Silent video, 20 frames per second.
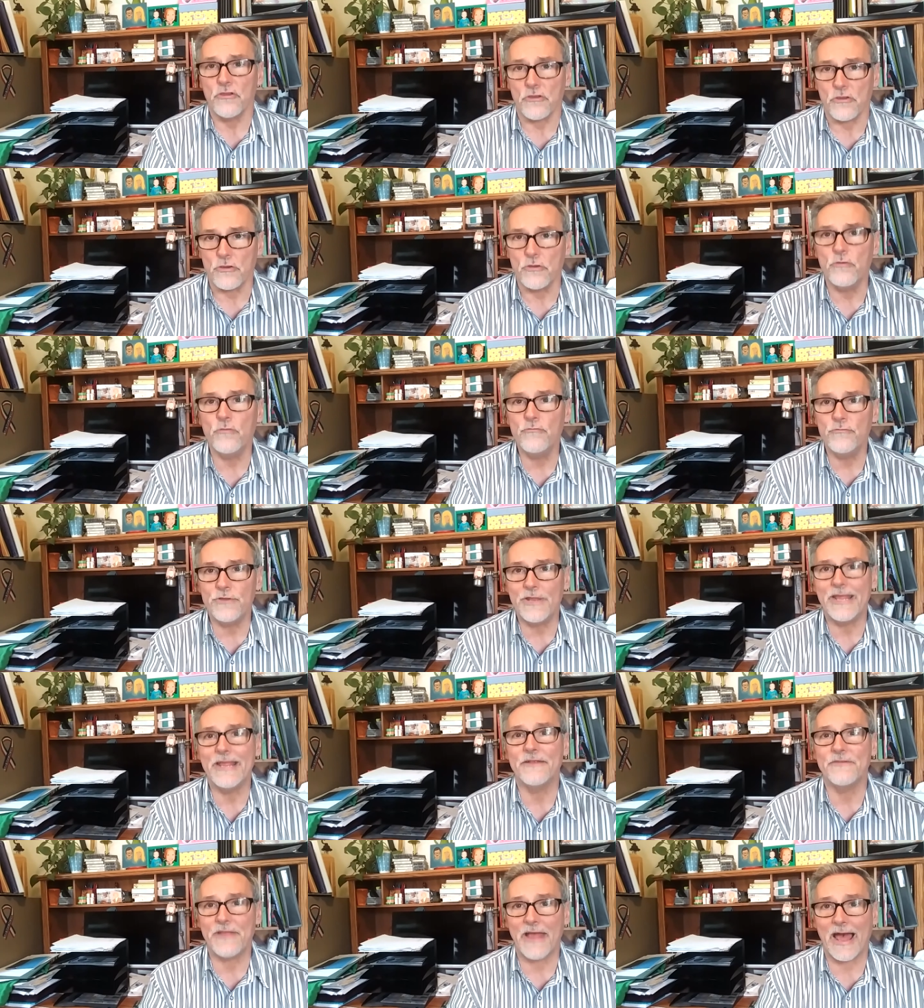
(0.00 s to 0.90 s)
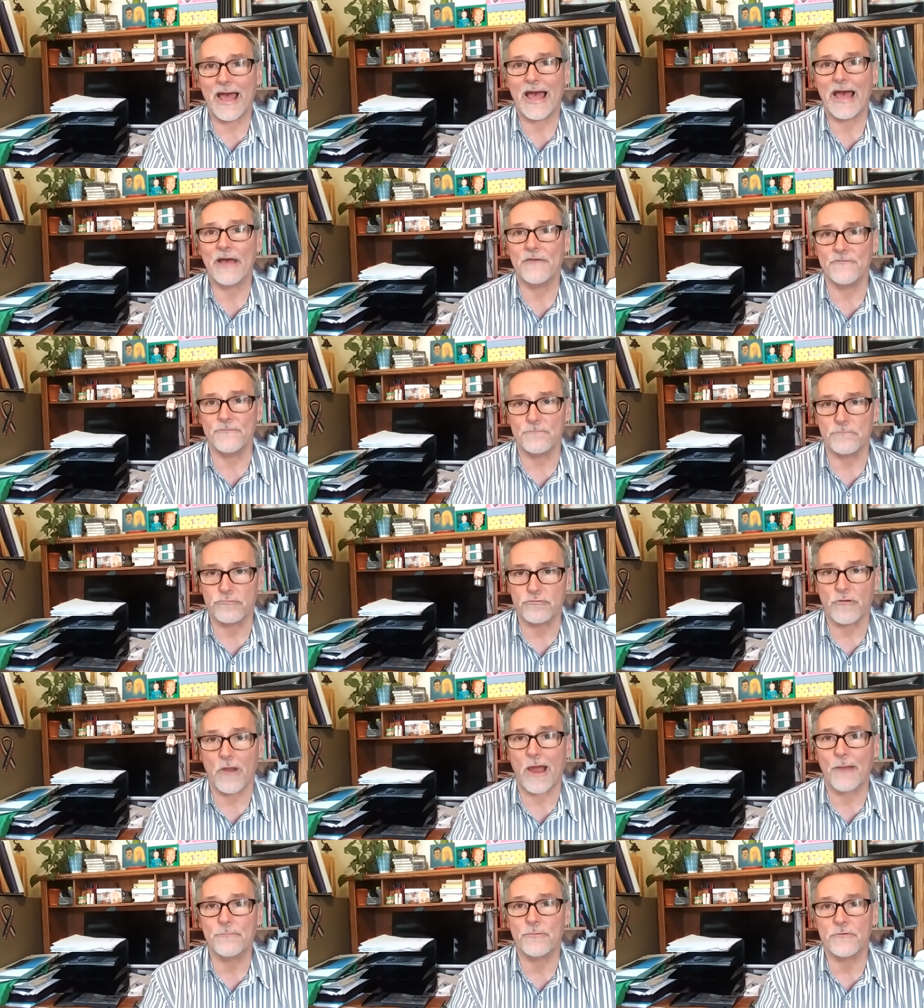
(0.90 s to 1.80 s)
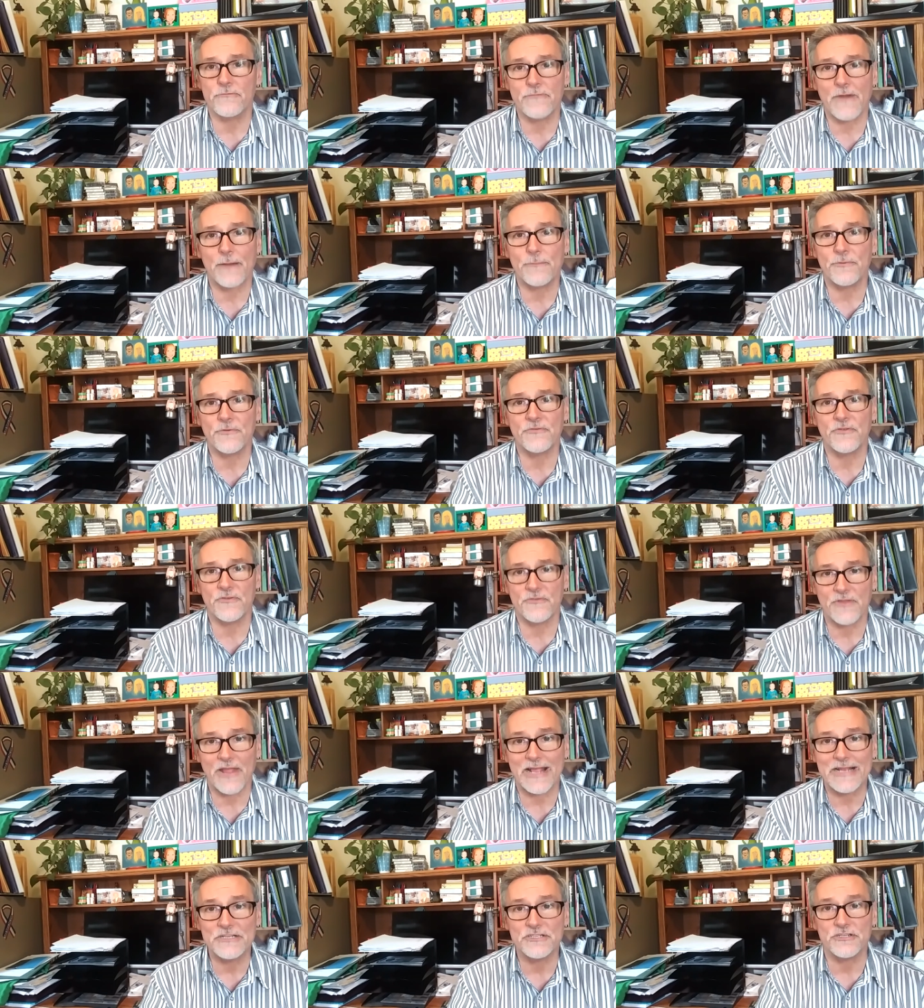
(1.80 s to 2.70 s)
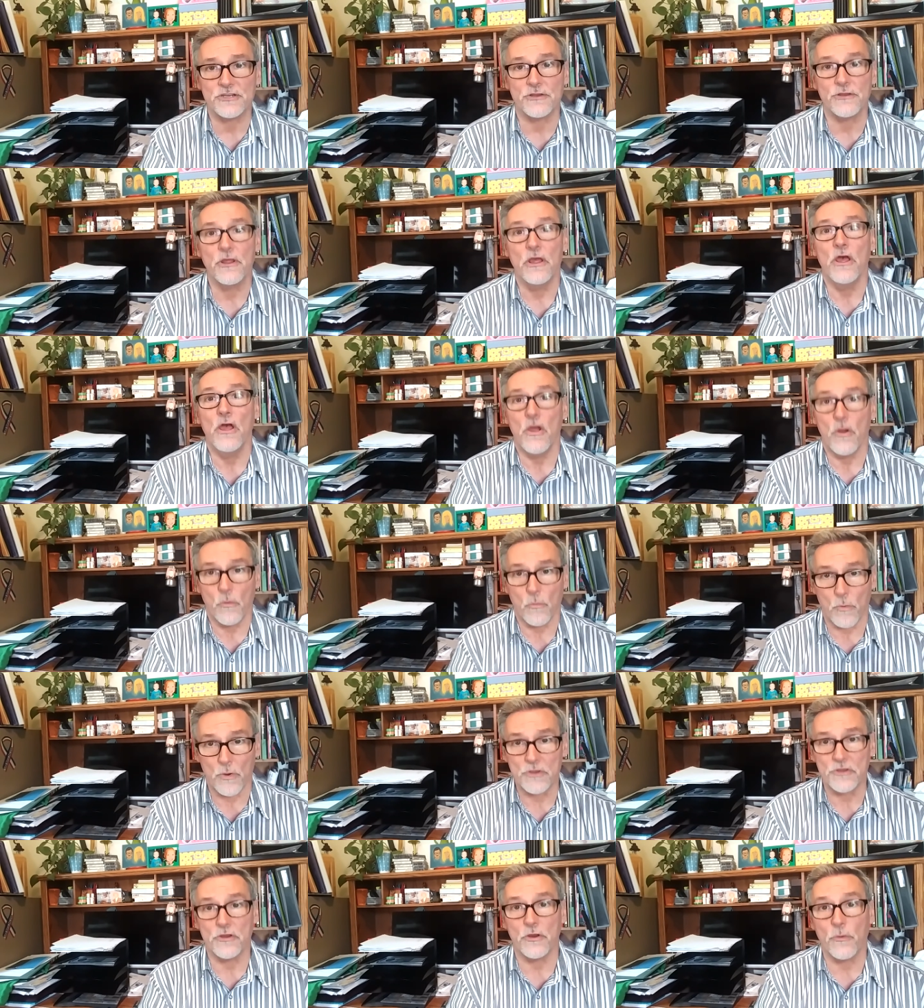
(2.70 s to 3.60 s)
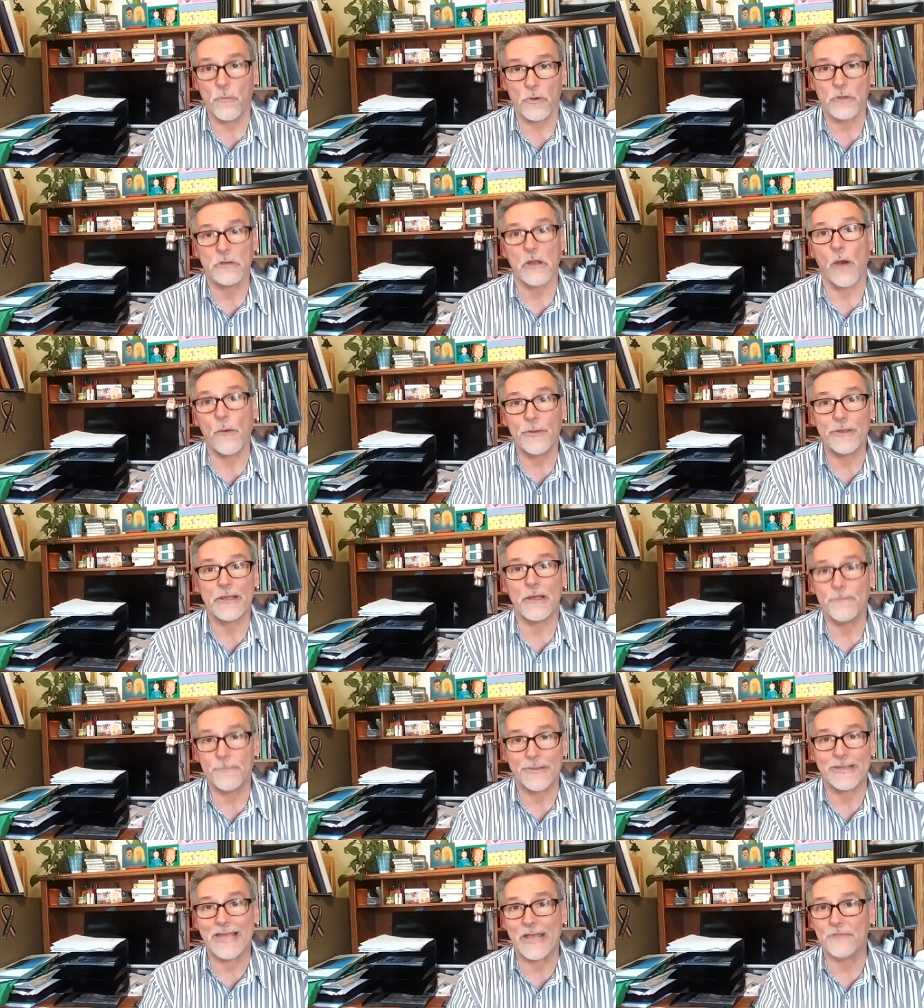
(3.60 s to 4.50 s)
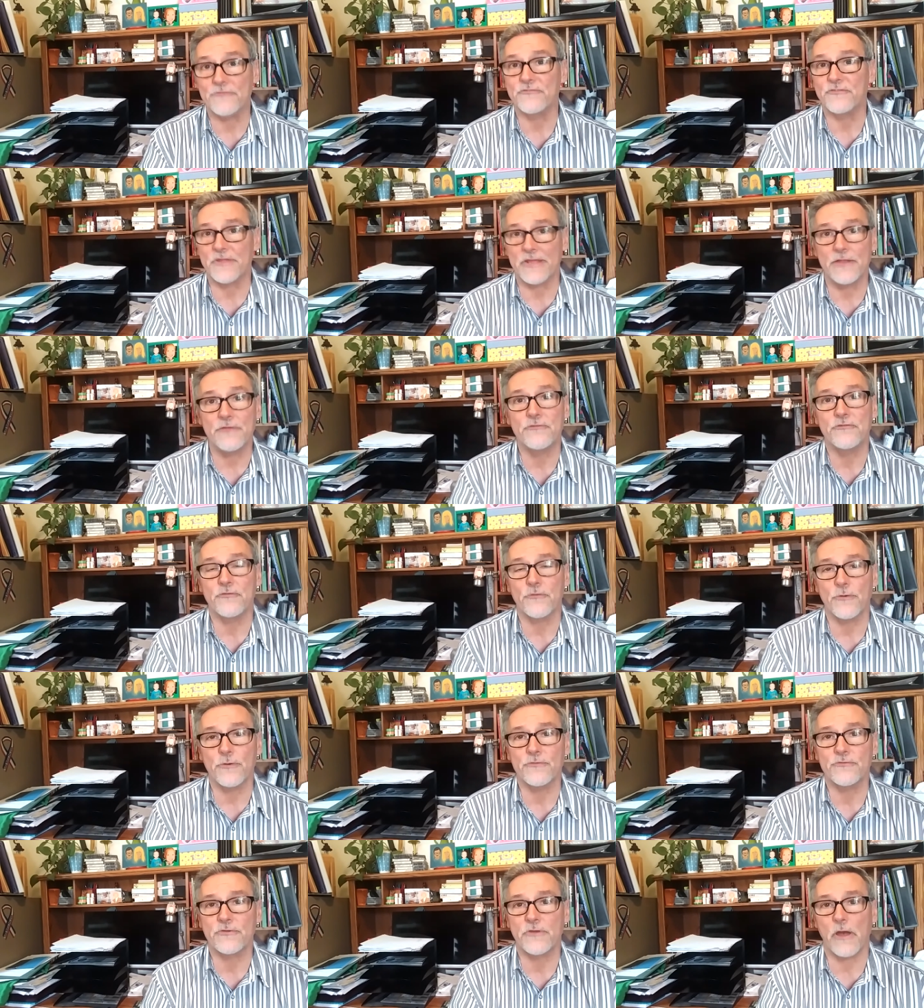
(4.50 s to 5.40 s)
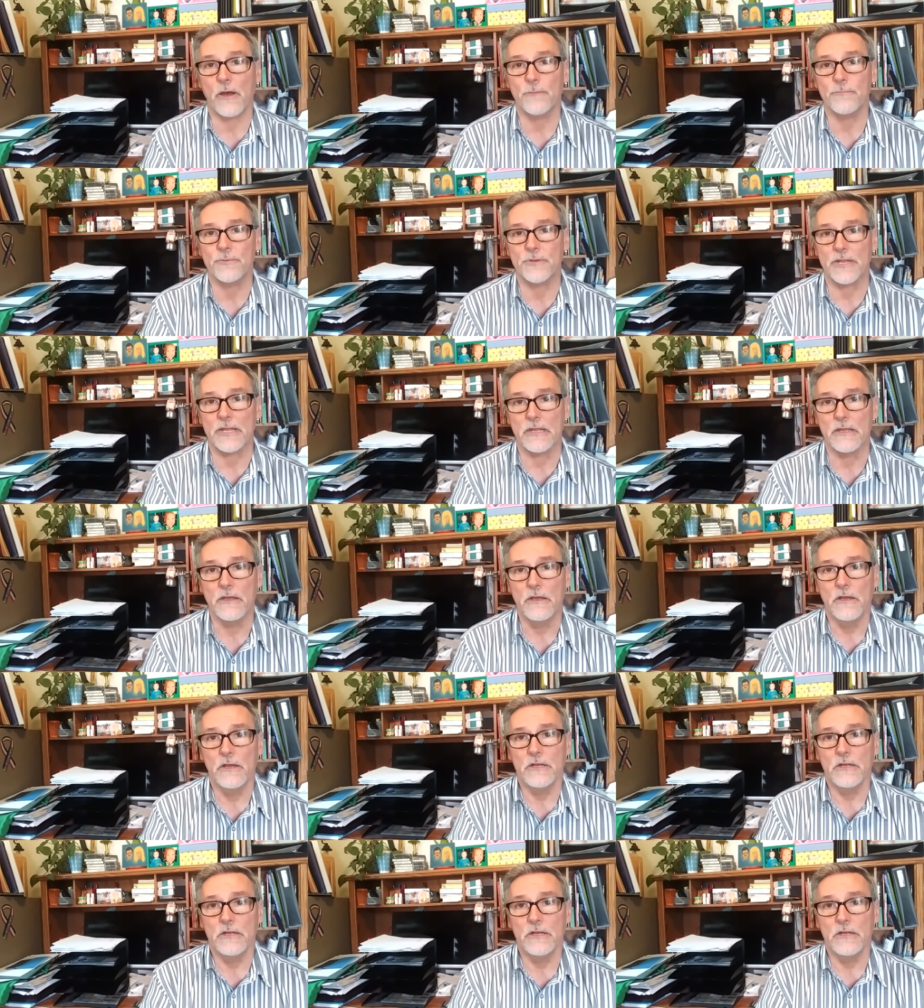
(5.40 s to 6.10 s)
You need to have proper representation when you are going up against the insurance company.